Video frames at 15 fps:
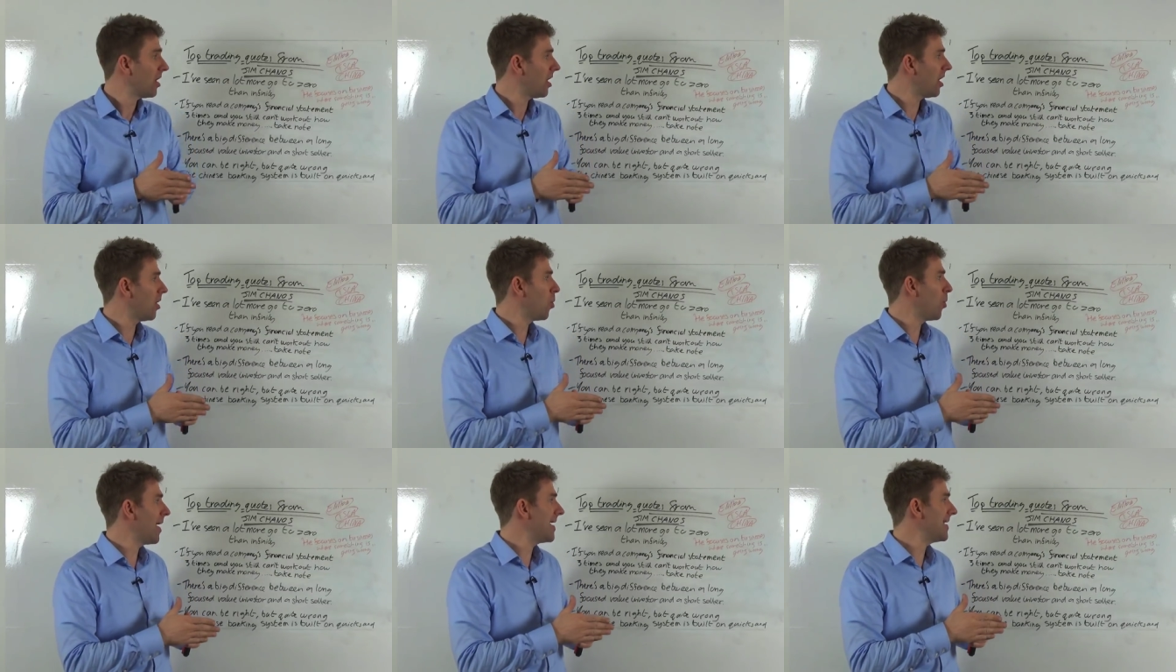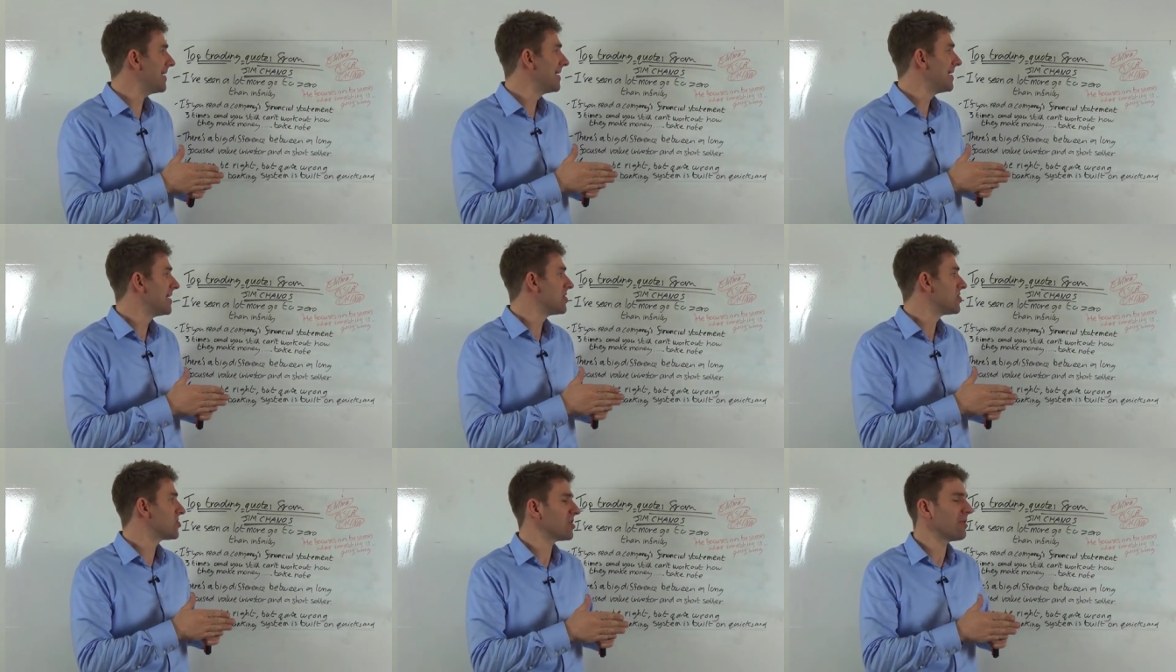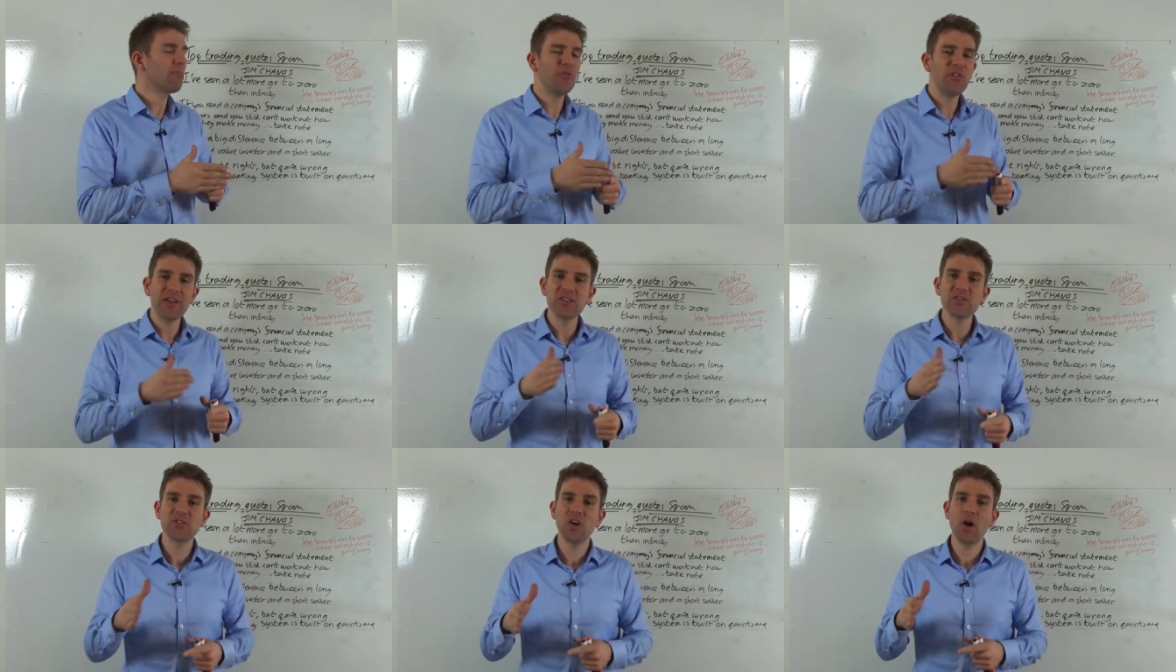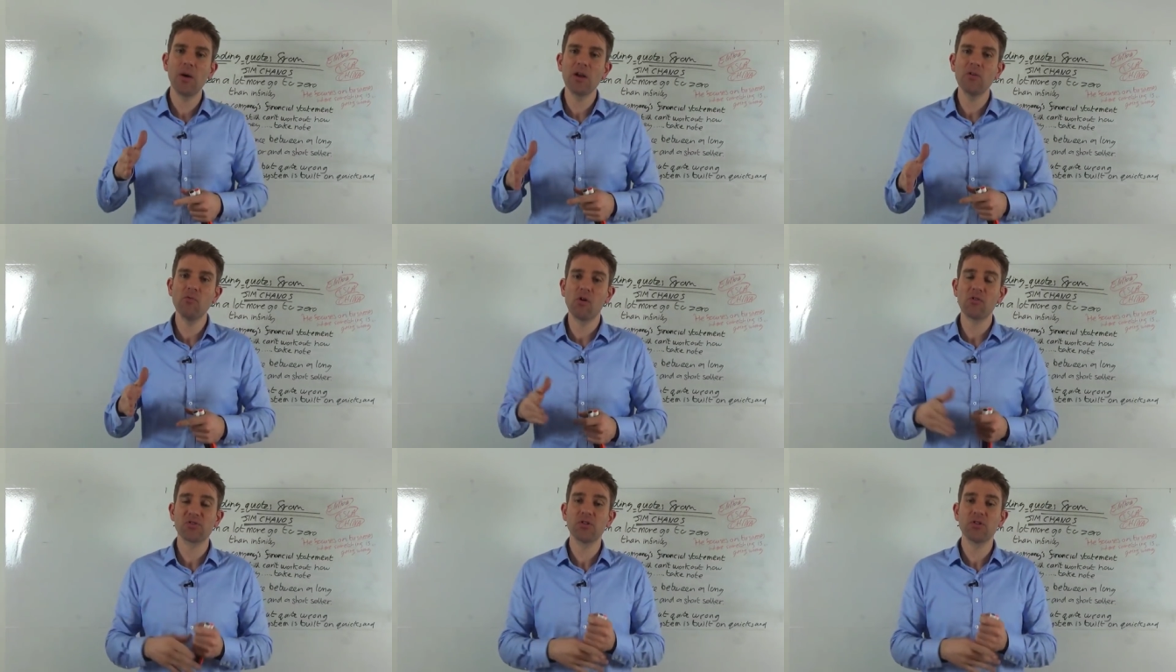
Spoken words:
are when something is going wrong.